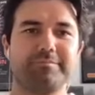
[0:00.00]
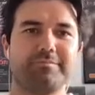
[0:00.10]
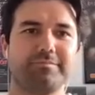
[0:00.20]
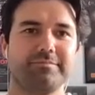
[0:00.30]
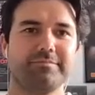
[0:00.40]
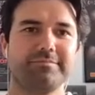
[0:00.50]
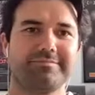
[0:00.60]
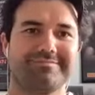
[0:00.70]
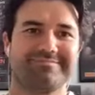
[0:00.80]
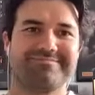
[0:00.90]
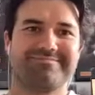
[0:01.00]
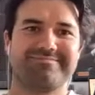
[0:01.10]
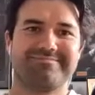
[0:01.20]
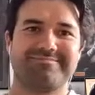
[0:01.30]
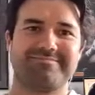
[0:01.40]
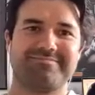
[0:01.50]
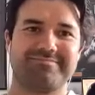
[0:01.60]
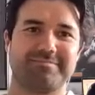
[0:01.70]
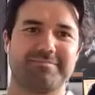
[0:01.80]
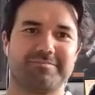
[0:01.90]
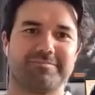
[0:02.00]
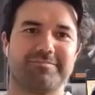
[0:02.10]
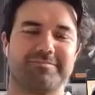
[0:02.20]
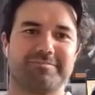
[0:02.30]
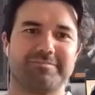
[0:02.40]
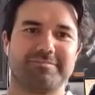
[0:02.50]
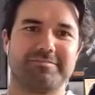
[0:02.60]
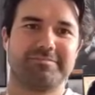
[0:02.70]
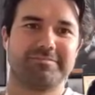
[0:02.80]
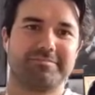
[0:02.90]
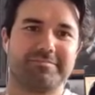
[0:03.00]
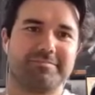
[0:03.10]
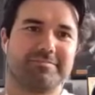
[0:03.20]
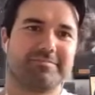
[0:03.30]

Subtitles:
(silent)